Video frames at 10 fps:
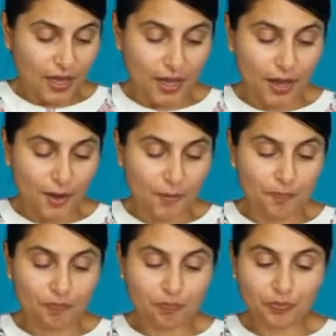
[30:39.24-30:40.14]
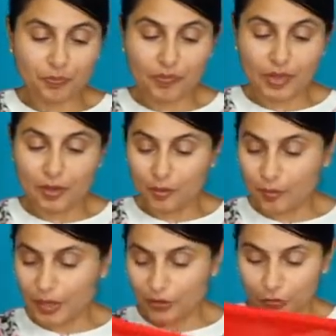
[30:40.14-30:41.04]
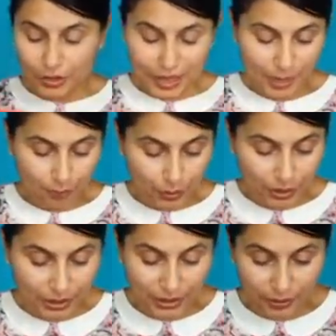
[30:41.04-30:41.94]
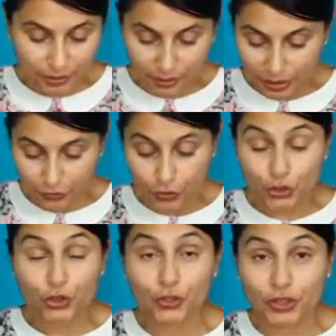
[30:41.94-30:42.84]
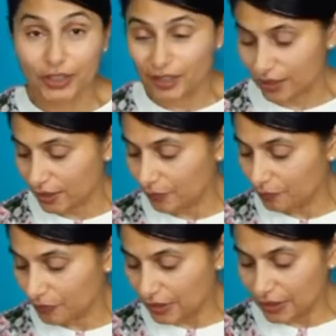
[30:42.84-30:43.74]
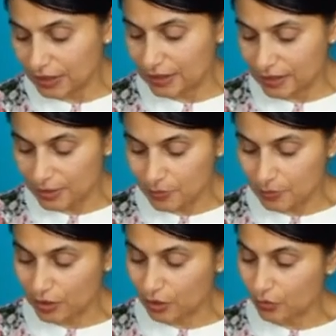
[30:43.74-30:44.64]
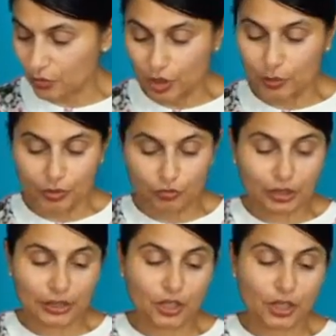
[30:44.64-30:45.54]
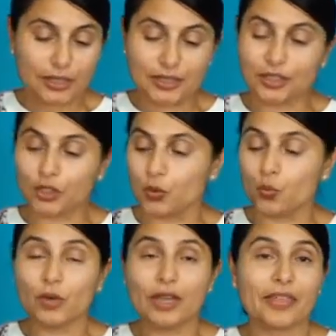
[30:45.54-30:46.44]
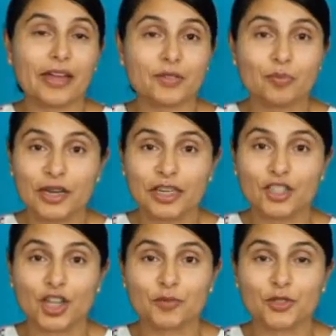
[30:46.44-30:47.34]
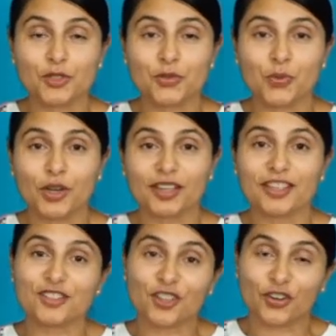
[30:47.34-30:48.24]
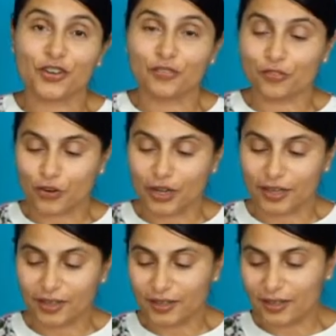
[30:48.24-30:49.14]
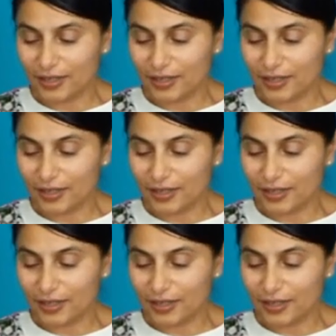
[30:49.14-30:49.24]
But if you can put it in, if you do need it, it does make your garment really nice. You can wear that as many times as you want. It's not going to fray.